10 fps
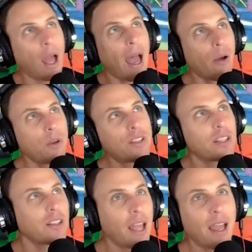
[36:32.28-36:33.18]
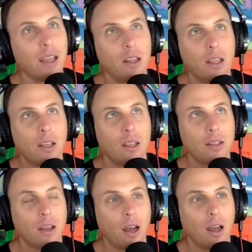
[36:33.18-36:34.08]
how is it that
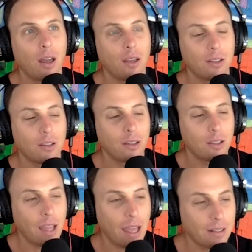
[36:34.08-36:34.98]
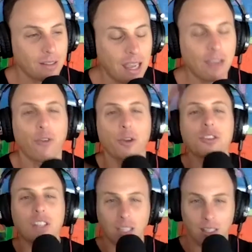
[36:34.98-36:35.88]
uh, that
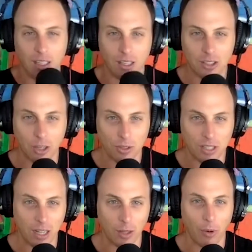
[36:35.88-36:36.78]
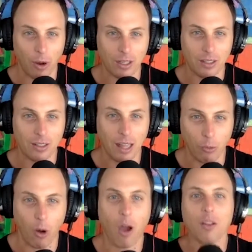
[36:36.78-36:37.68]
diversity is so celebrated. Like
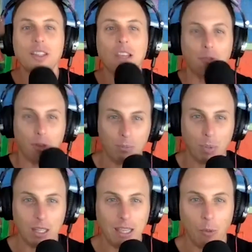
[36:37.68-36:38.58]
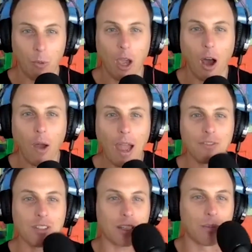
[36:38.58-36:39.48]
we're all different, but yet we all
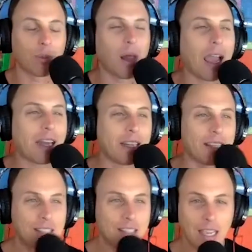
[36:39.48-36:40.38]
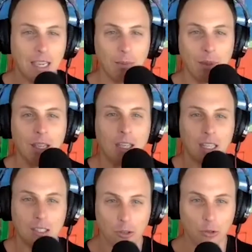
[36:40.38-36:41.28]
have to comply to the same
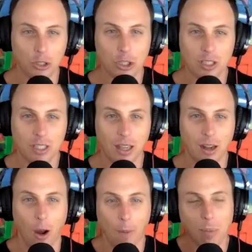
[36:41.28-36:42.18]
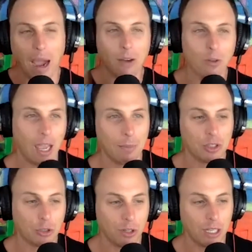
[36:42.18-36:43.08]
constrictions. Yet our
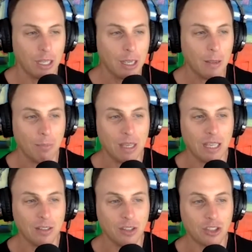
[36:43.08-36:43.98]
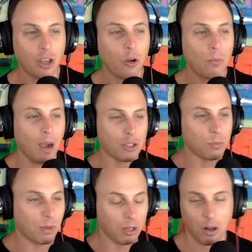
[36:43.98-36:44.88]
biochemistry means so
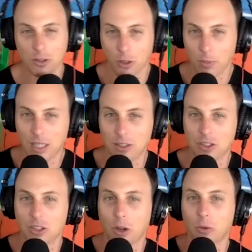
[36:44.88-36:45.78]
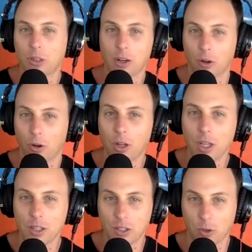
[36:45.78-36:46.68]
much, but it also means so little
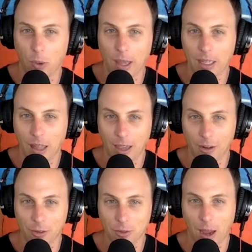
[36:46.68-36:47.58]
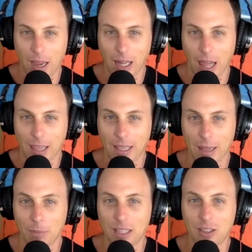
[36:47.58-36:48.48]
to the regulators, right? Like
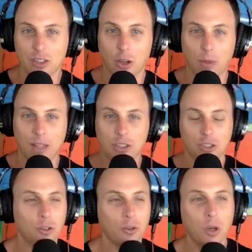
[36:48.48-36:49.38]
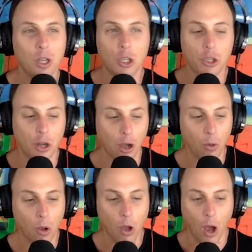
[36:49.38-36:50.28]
it means yeah. so much to, you
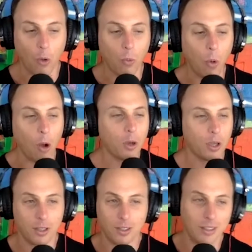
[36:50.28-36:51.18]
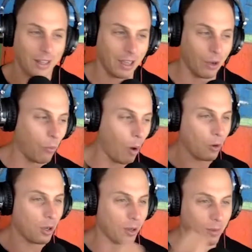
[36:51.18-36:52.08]
know, a woke like a
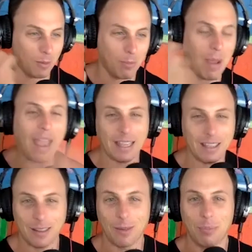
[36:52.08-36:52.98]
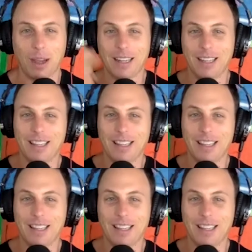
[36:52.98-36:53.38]
woke bank, but